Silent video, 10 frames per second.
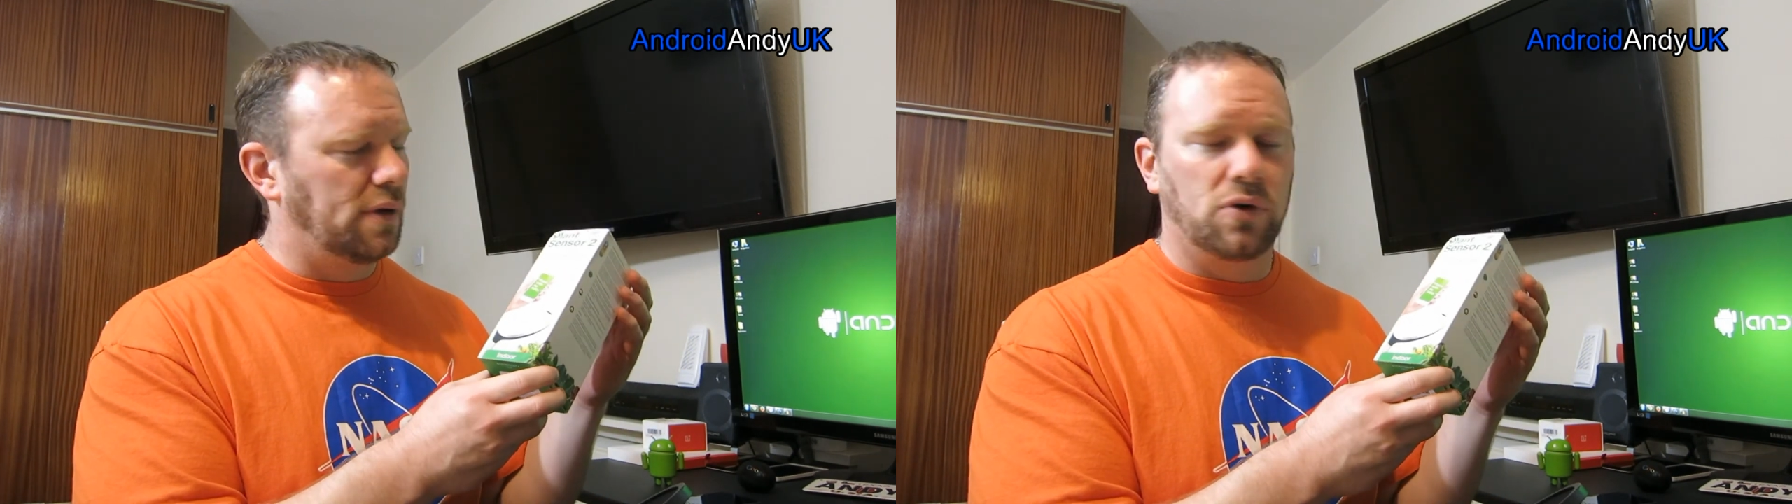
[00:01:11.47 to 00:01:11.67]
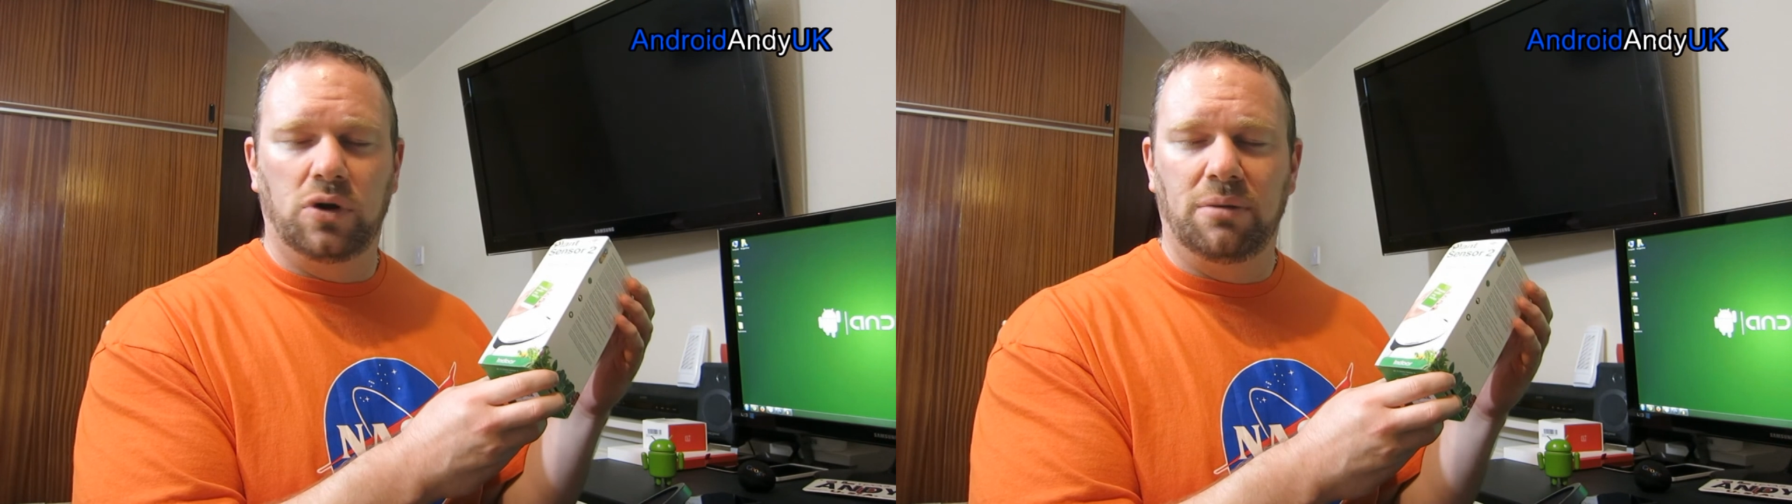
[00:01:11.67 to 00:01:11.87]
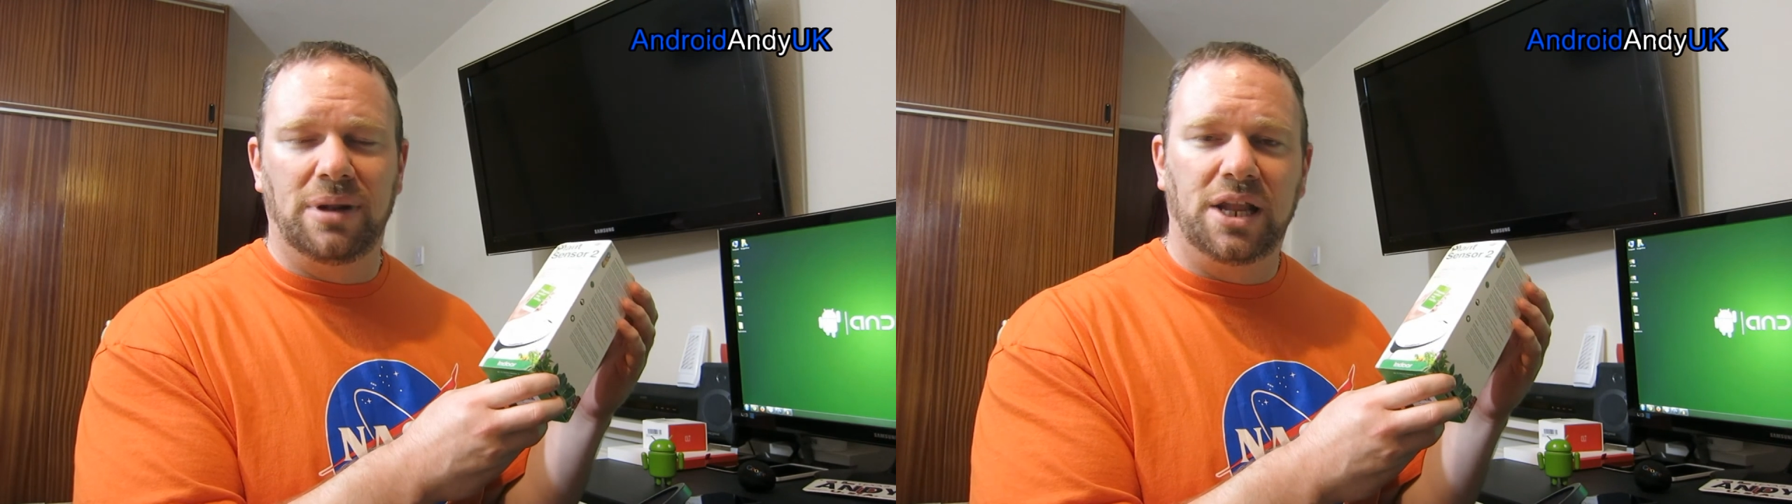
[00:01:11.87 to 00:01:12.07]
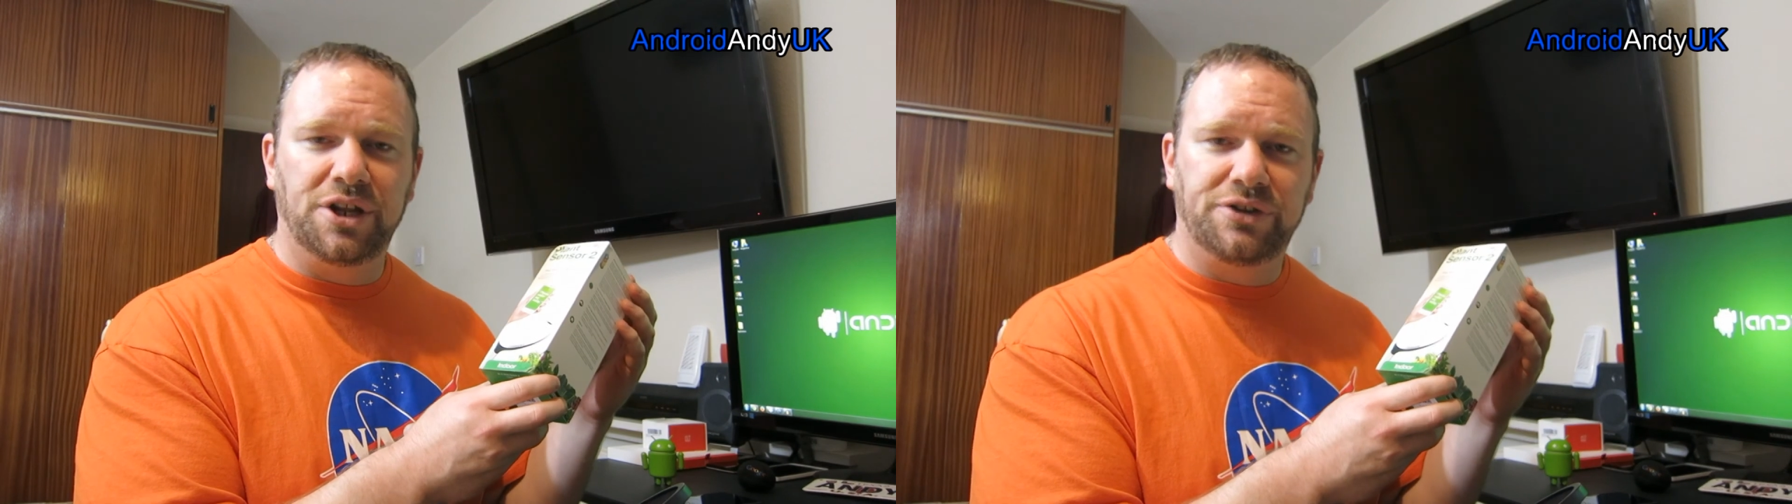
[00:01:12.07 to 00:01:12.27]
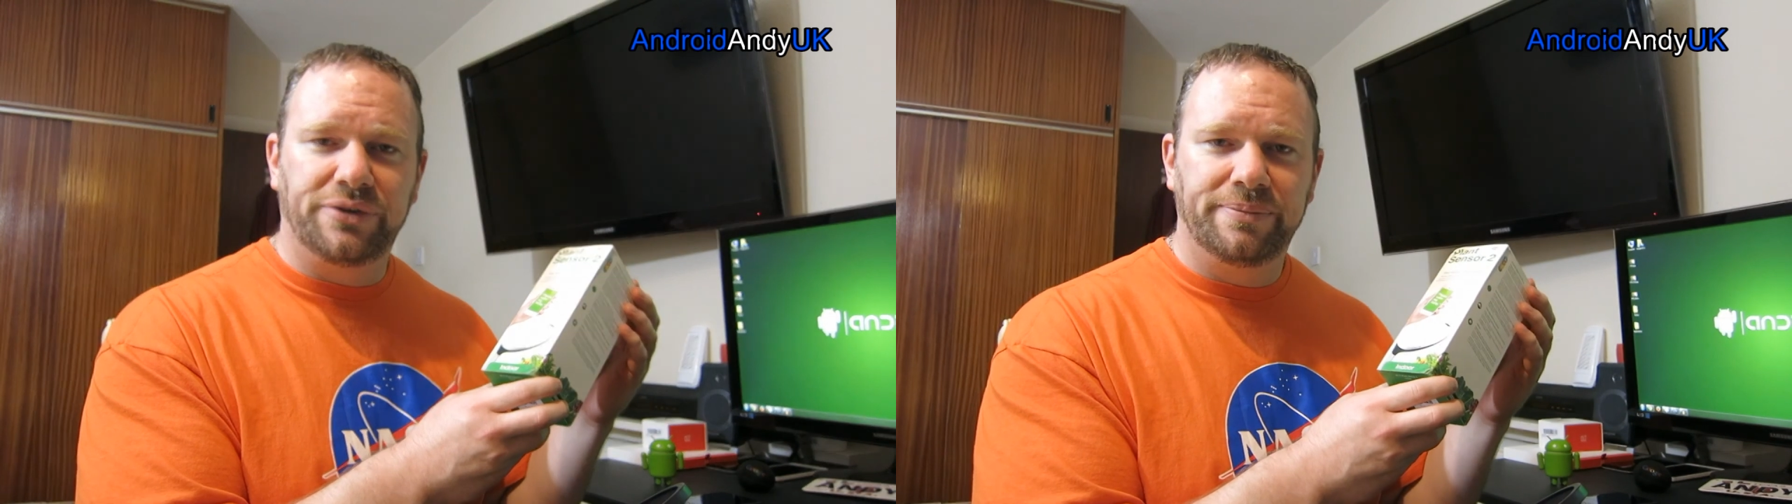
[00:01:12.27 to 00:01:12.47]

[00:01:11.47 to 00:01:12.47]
called him Leonard.